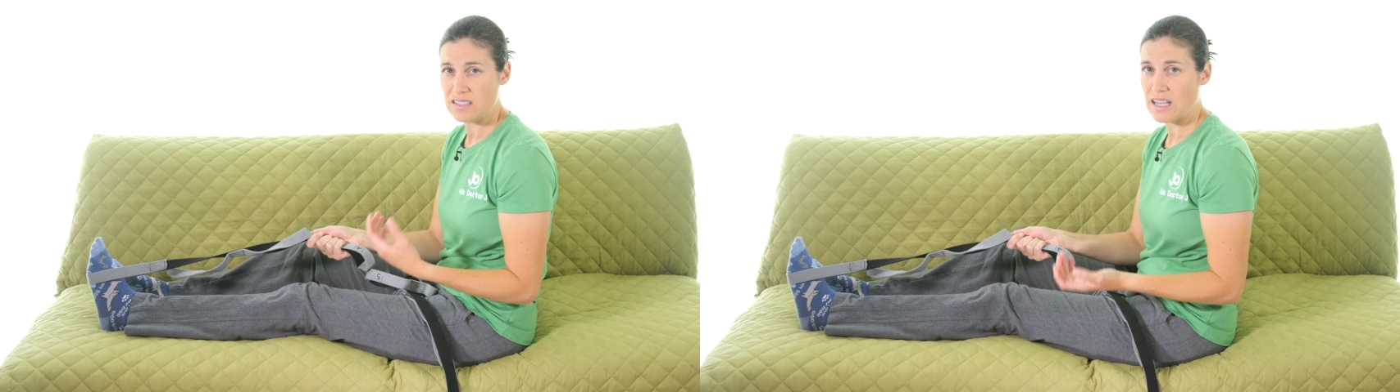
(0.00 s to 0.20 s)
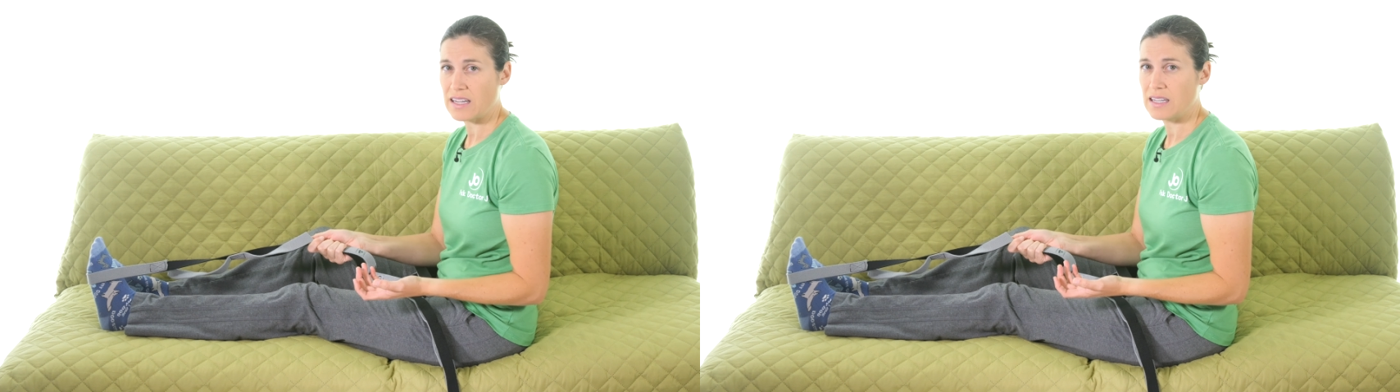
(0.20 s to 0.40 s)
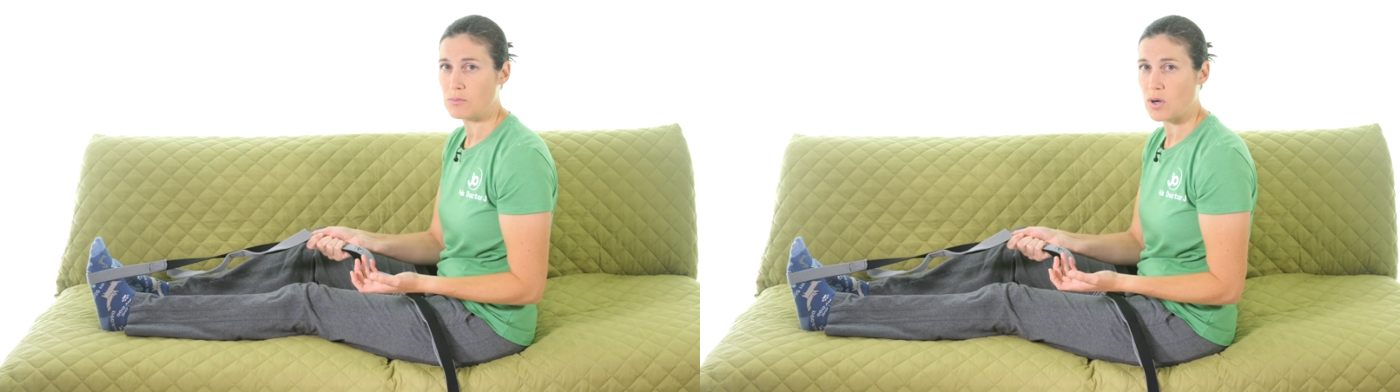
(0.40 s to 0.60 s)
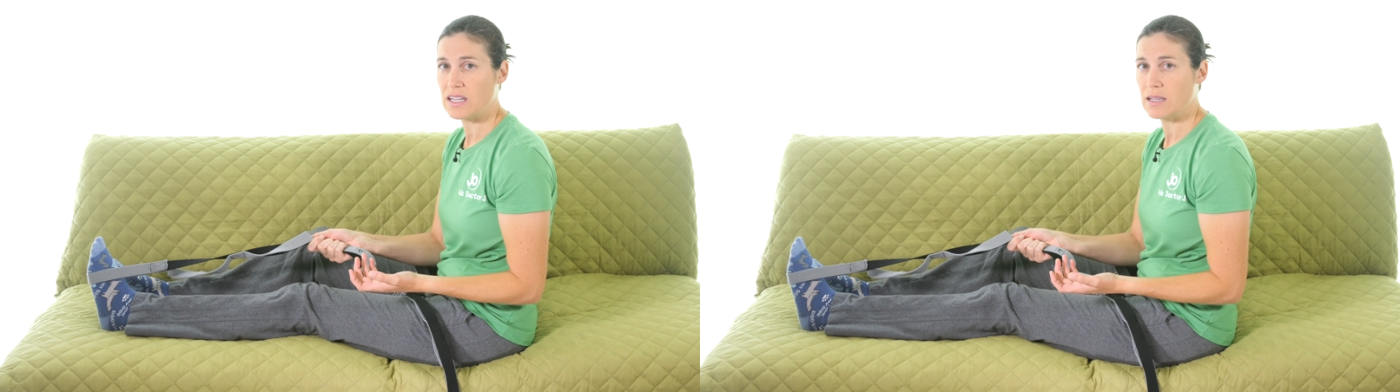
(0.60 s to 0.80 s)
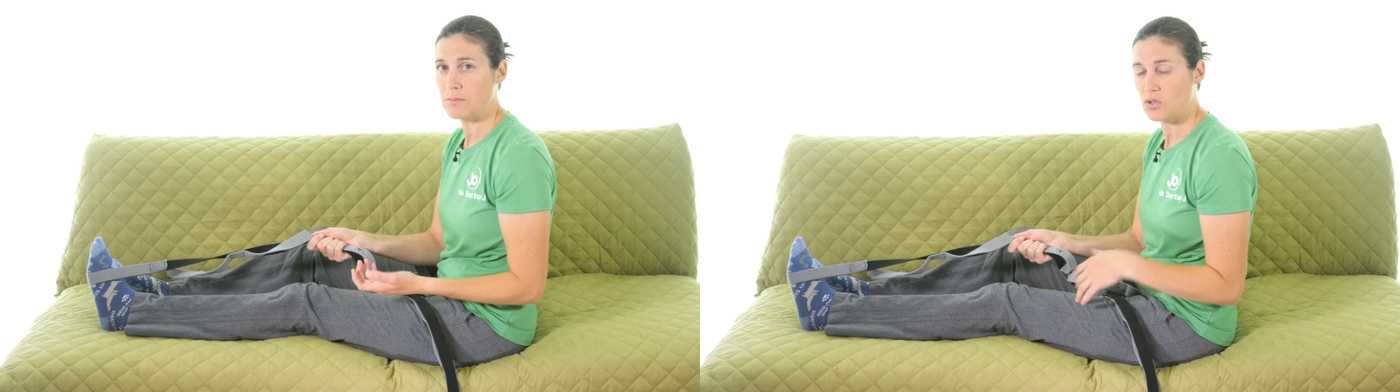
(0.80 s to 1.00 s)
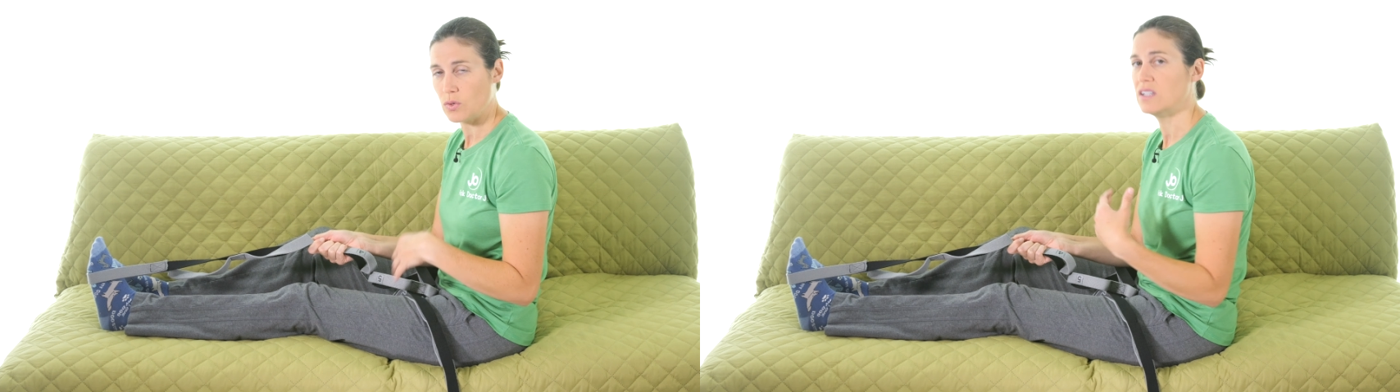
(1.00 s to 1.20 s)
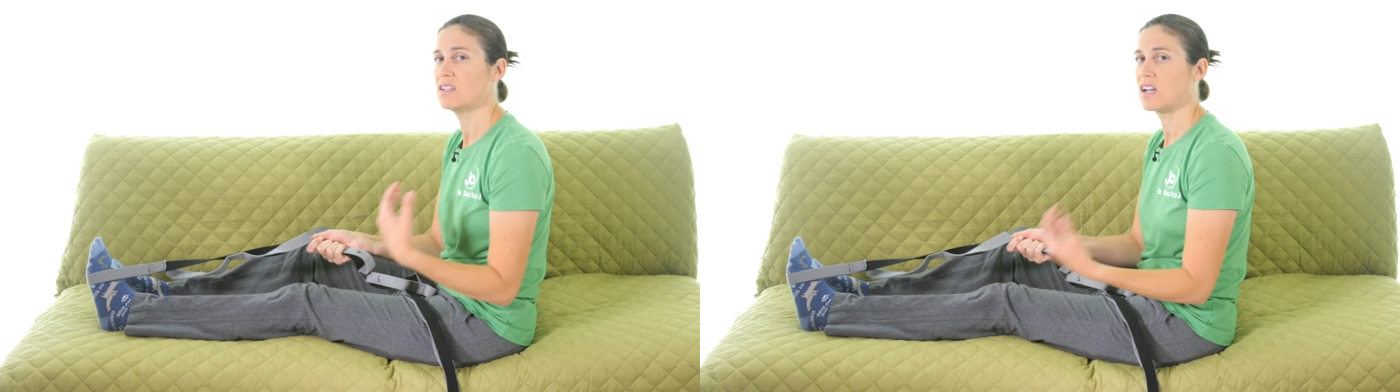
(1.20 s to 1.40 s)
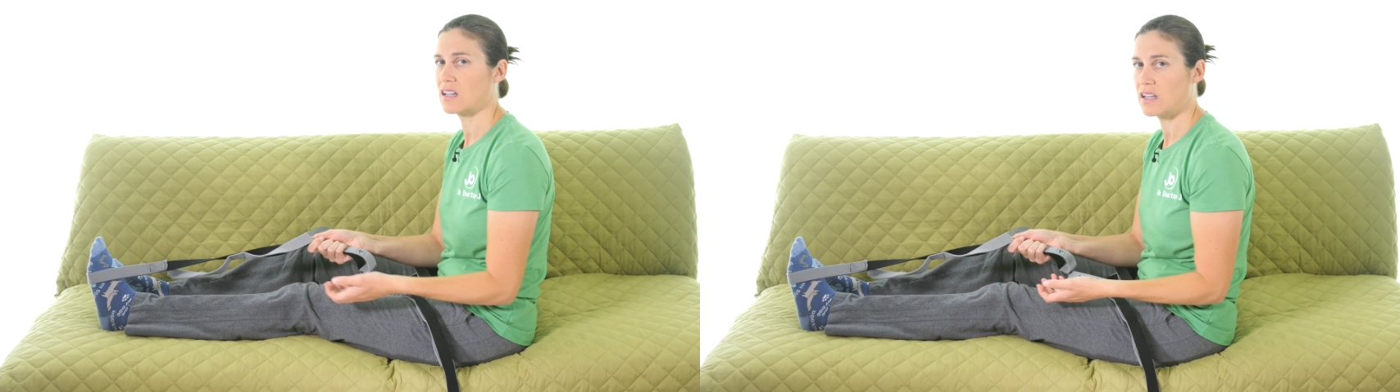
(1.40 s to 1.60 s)
second break in between to
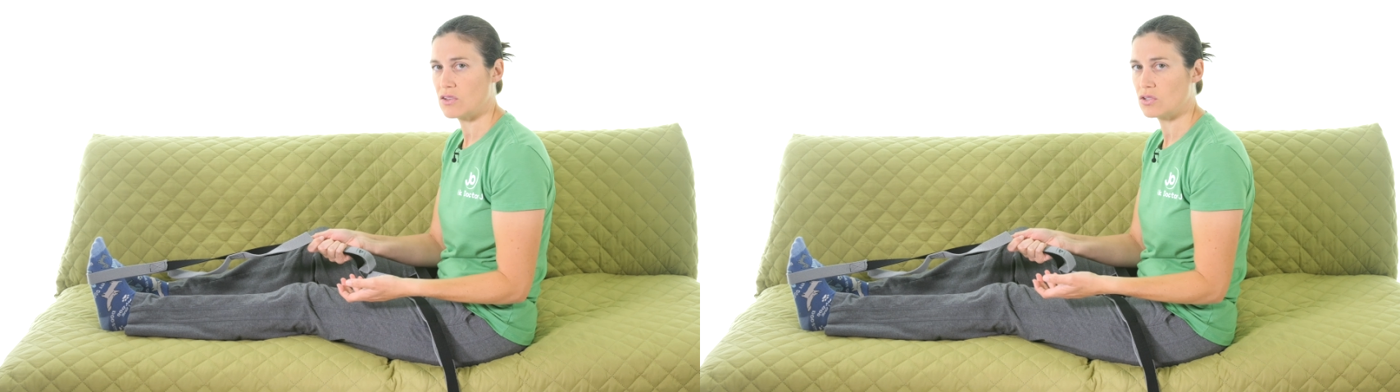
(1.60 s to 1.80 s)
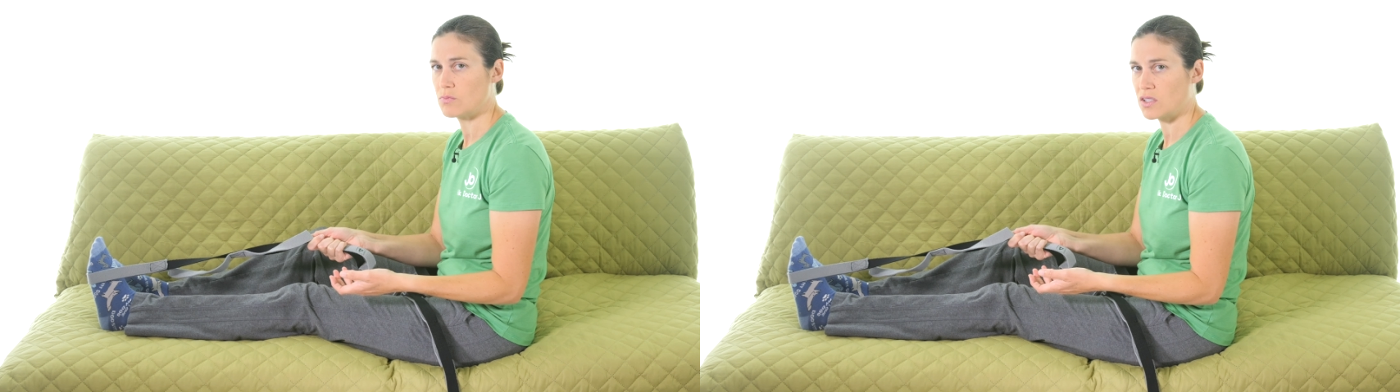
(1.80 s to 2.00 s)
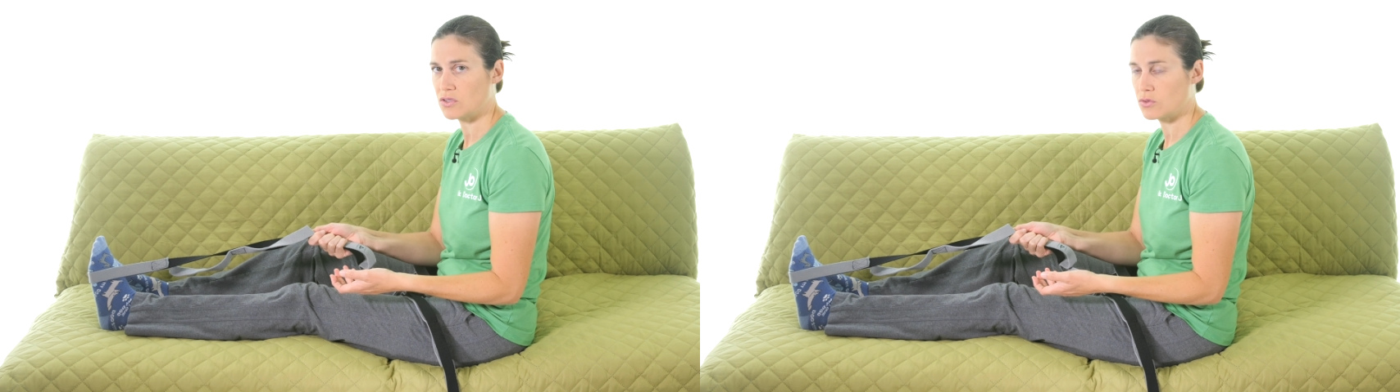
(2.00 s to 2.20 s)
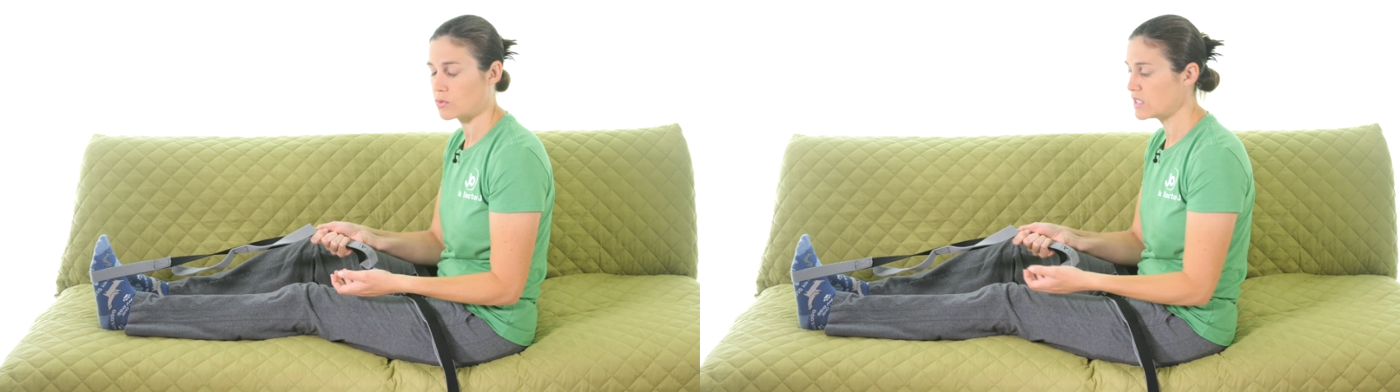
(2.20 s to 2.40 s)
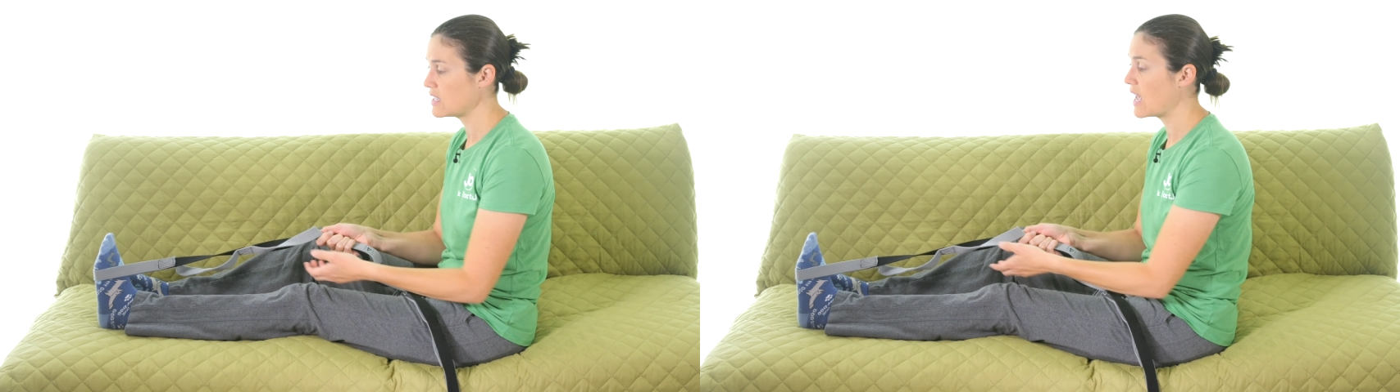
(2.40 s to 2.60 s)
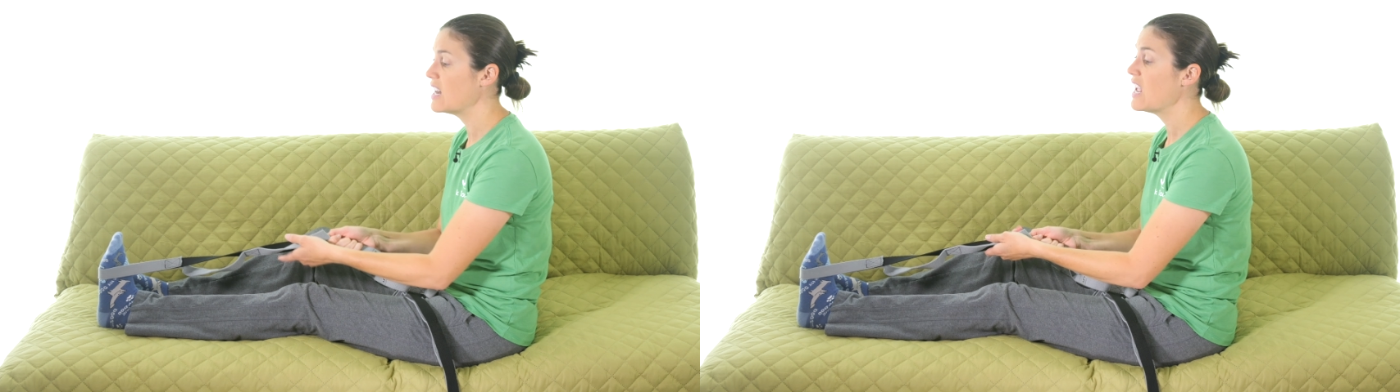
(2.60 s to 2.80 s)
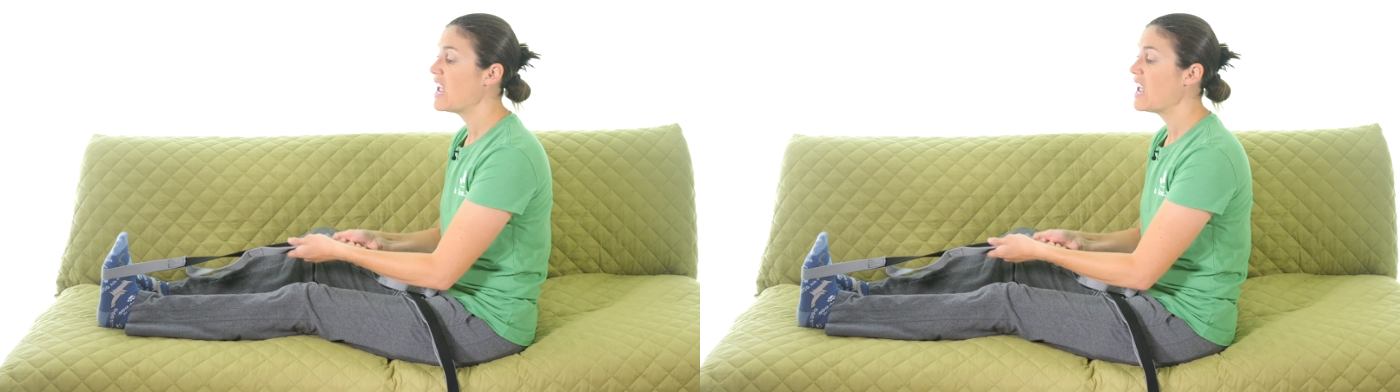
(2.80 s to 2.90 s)
kind of let those muscles reset.